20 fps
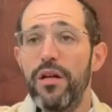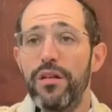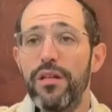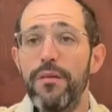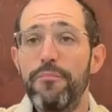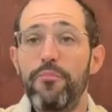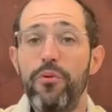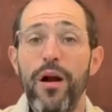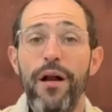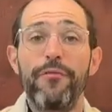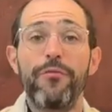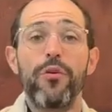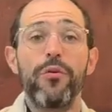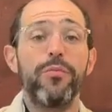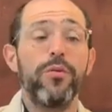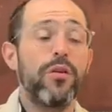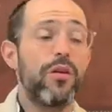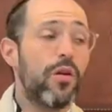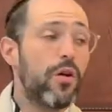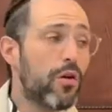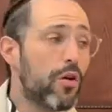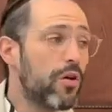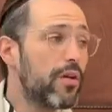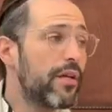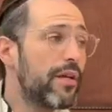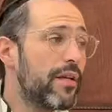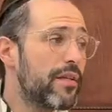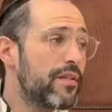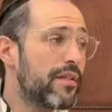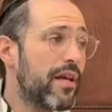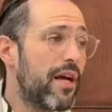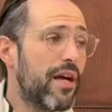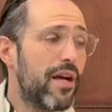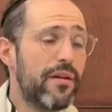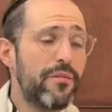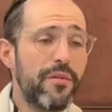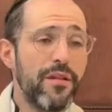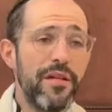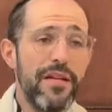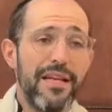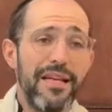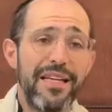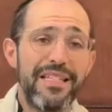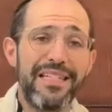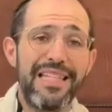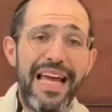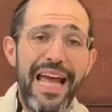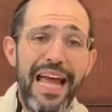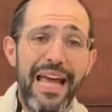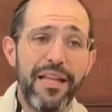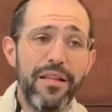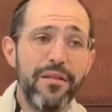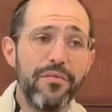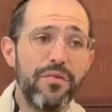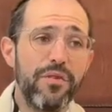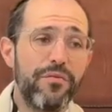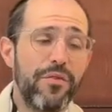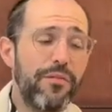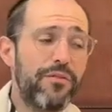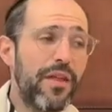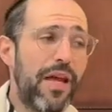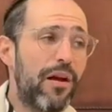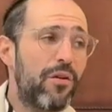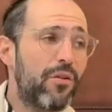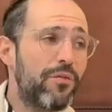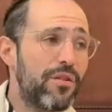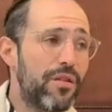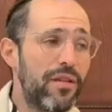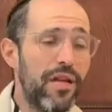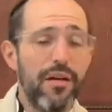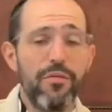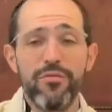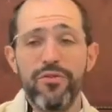the preferable earliest time is the end of the fifth hour of the day,